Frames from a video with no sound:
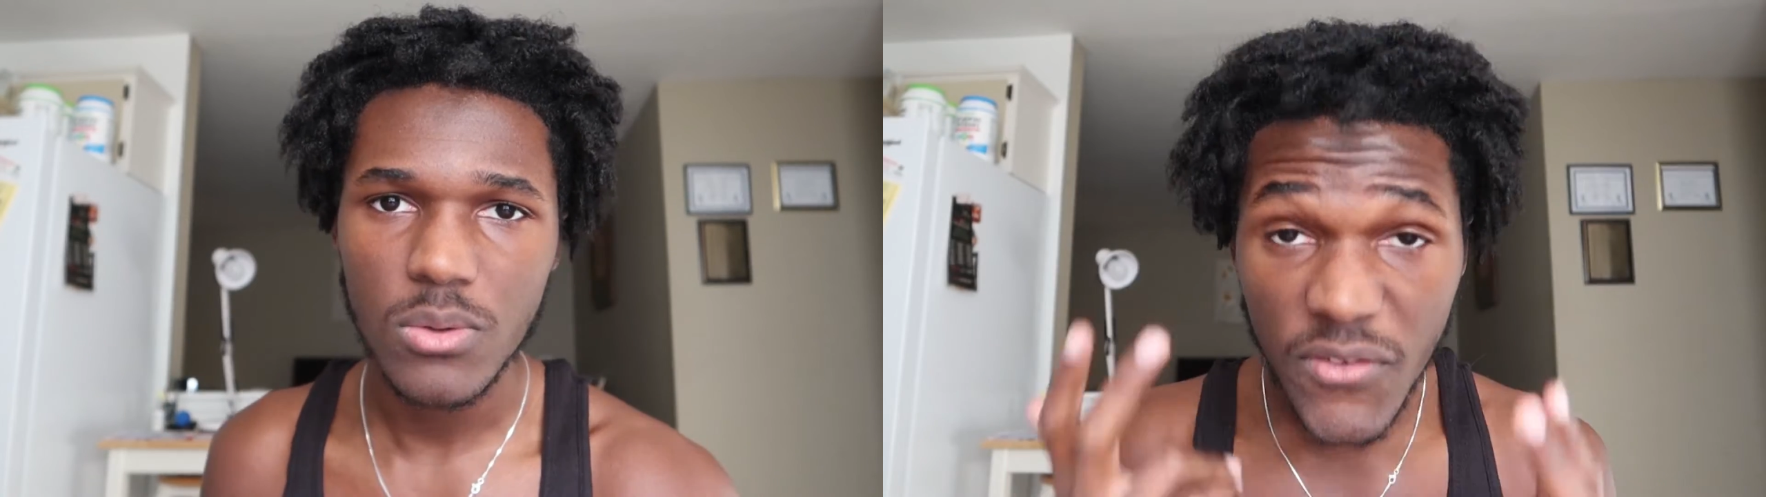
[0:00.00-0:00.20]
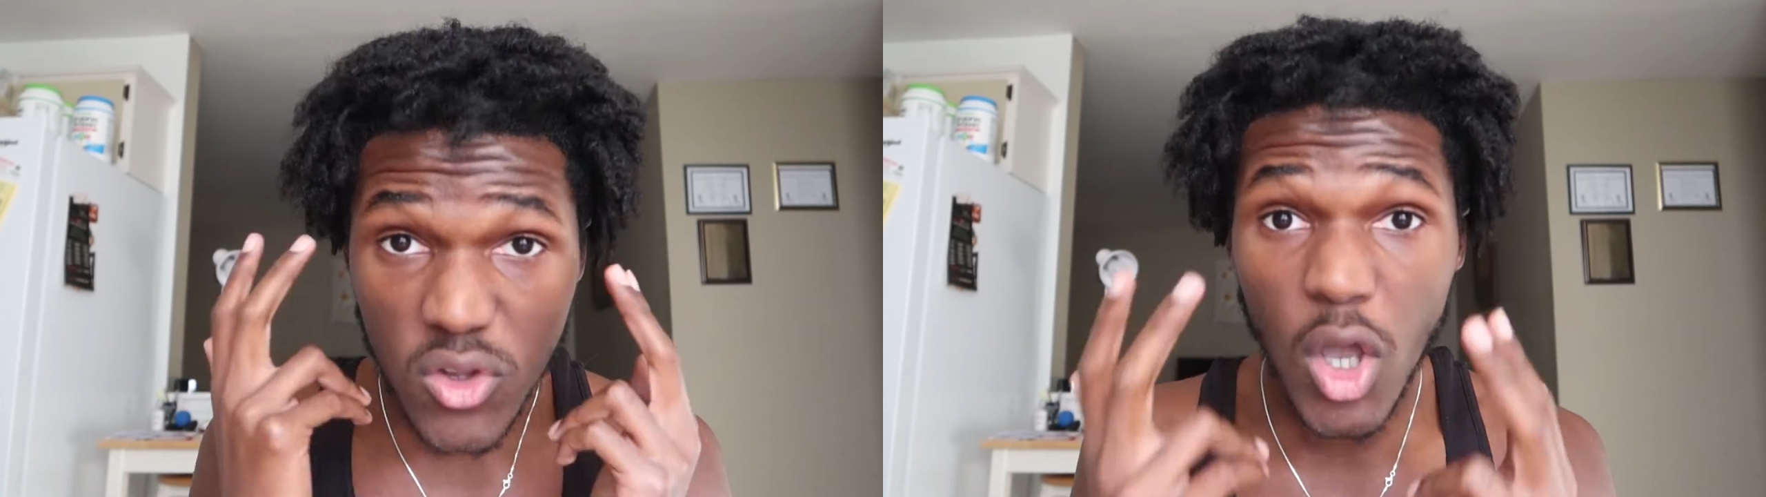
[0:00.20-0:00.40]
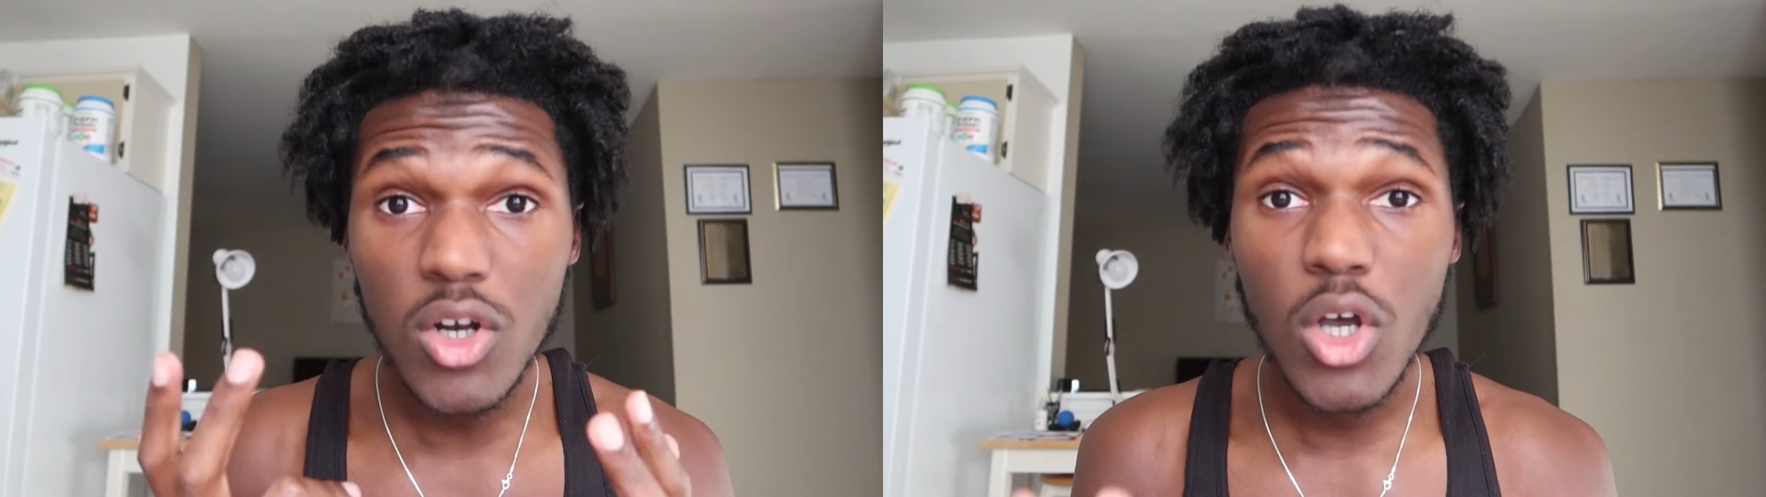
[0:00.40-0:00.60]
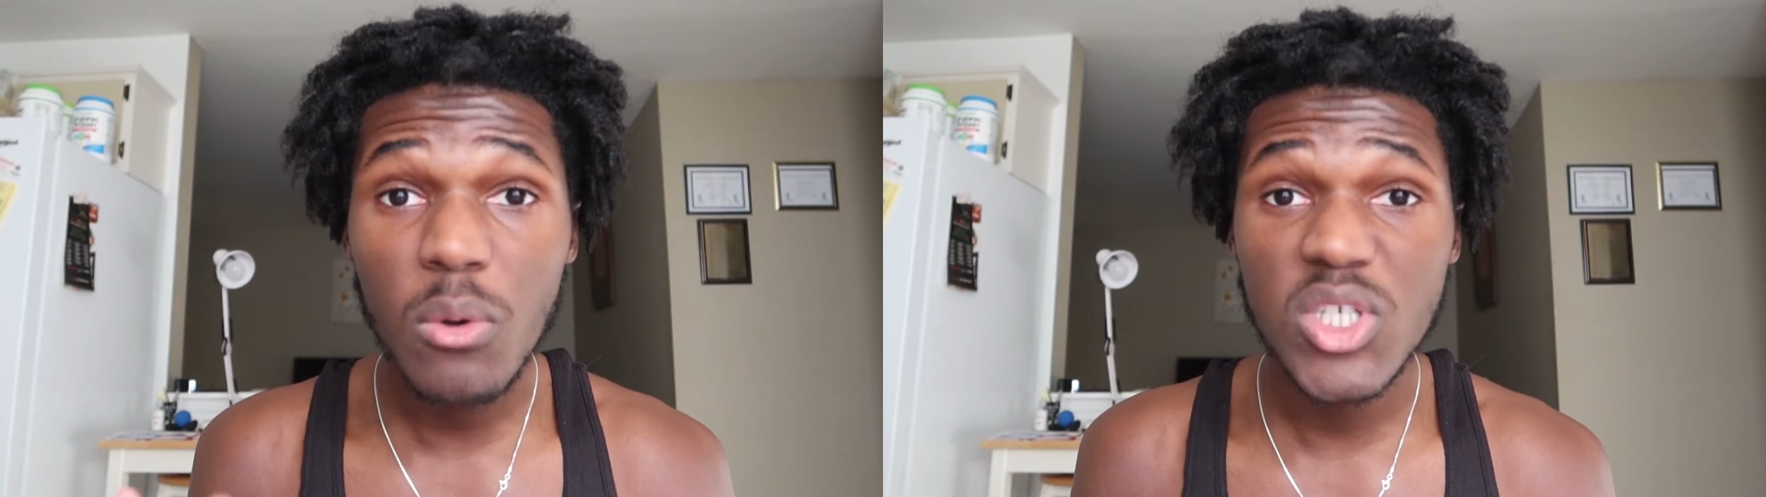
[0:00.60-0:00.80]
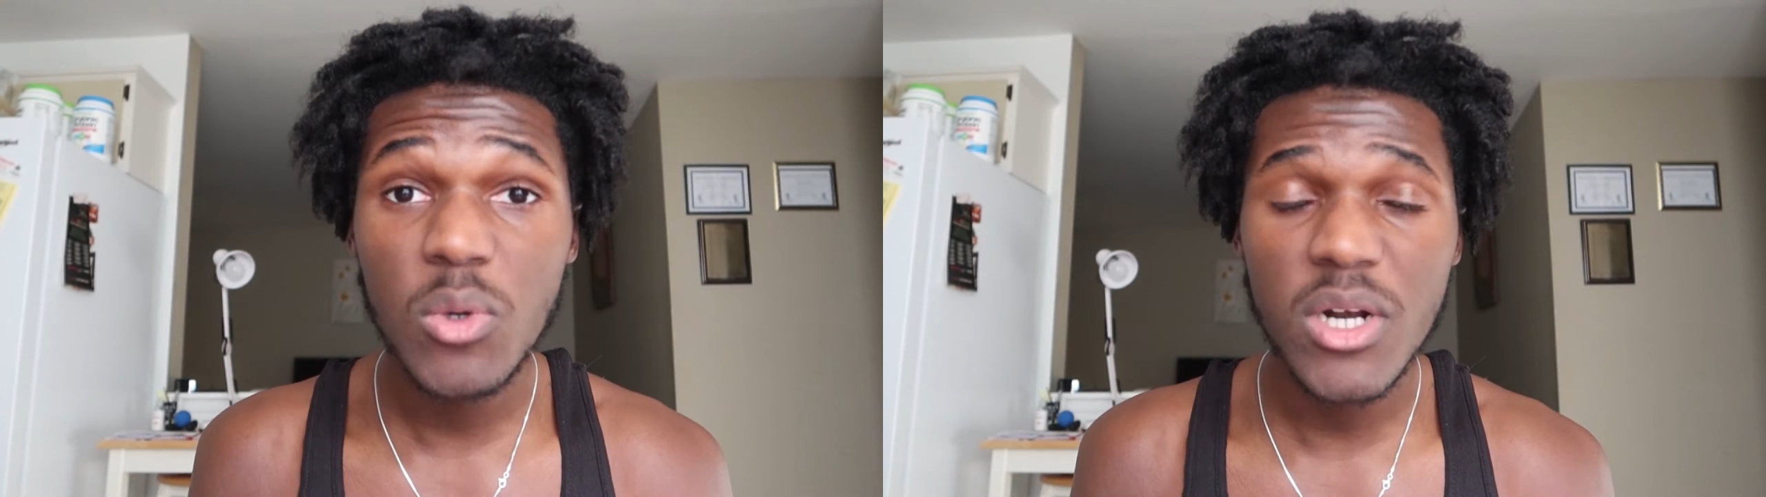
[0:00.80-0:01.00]
If you don't know
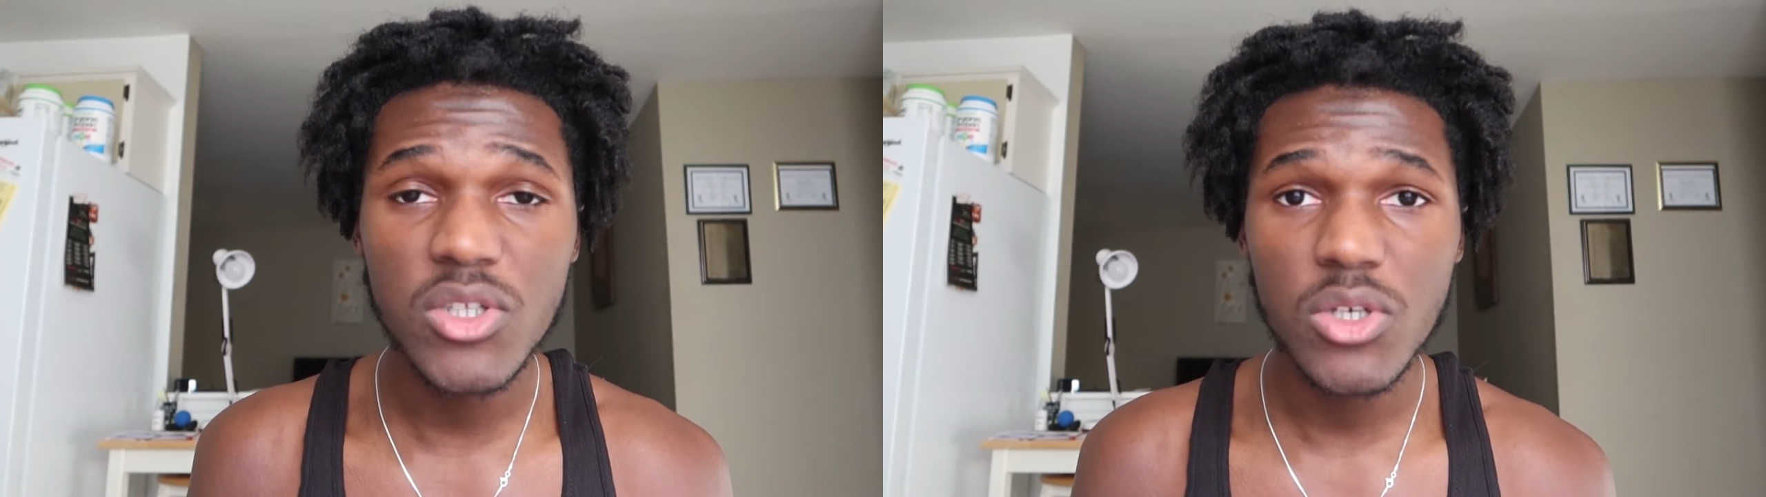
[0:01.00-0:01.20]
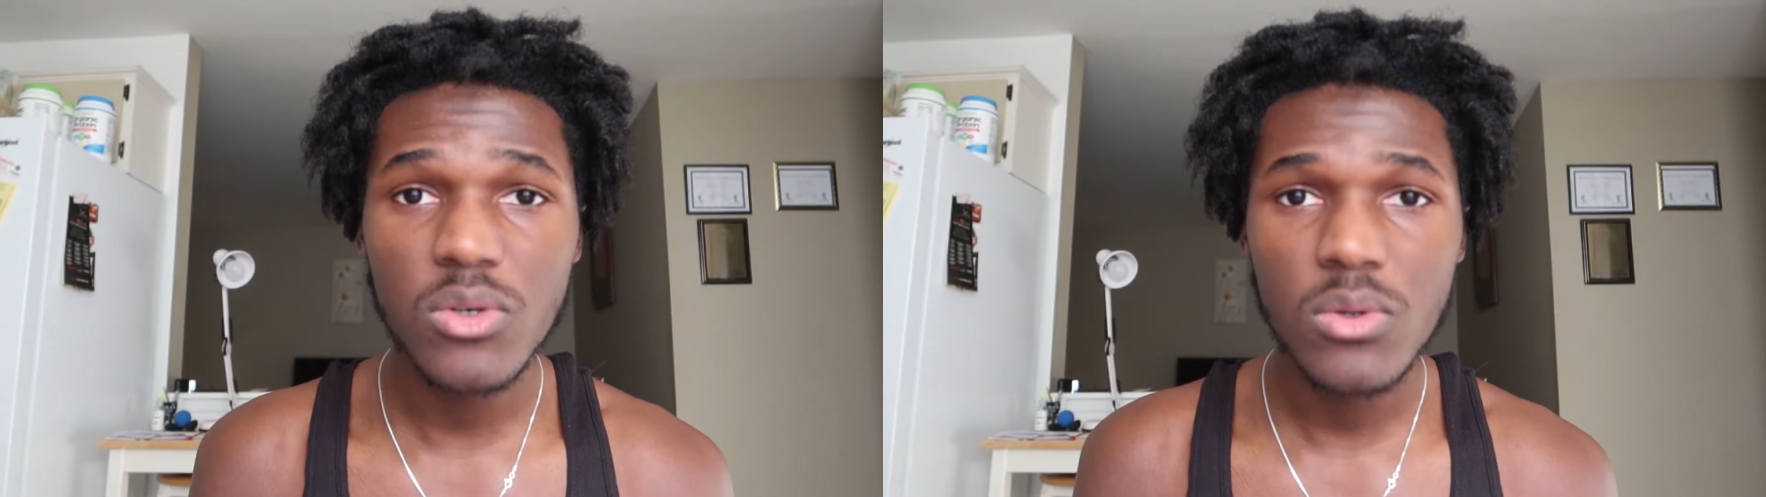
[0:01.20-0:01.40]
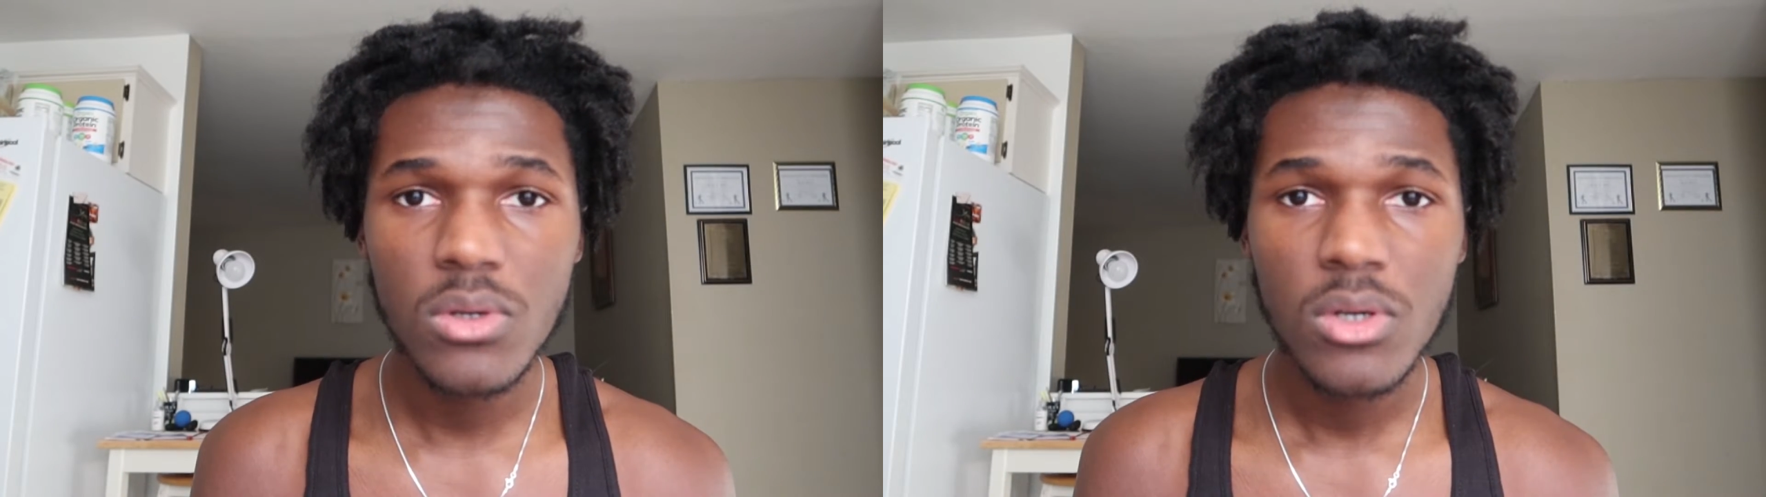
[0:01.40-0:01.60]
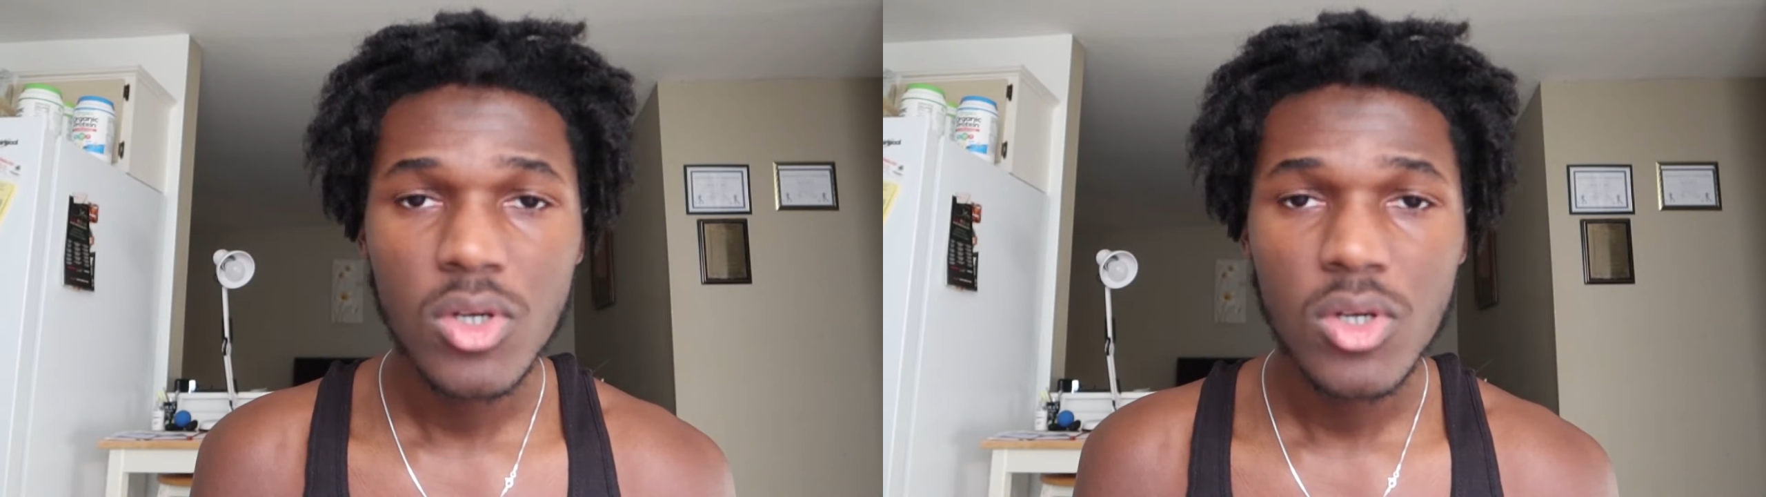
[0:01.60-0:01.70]
what you want to do,